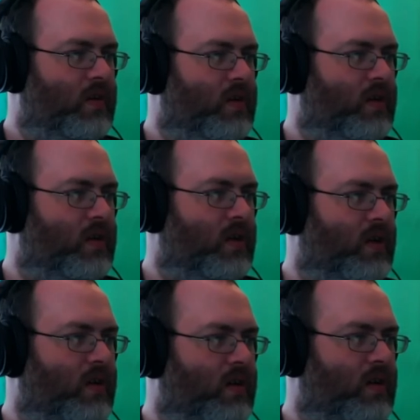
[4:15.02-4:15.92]

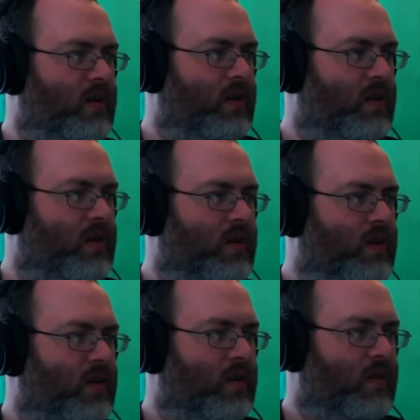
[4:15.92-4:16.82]
Got
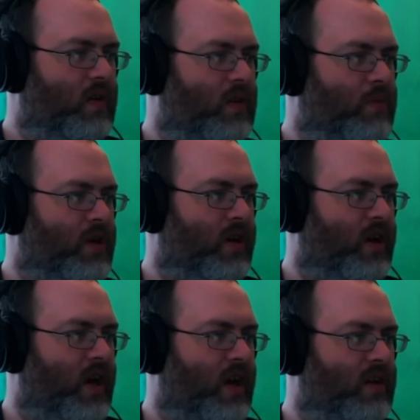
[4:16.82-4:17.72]
the bucket
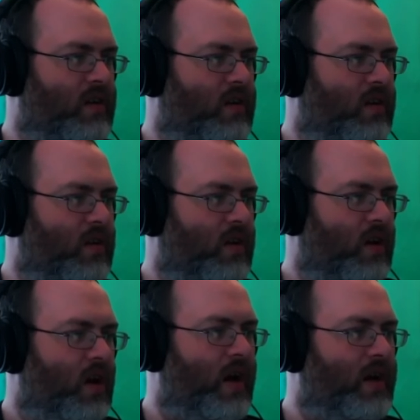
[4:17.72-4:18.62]
again.
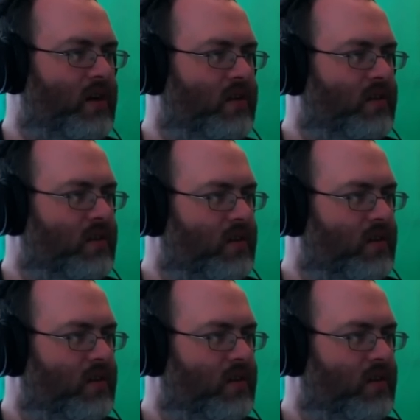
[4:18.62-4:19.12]
Oh, hang on!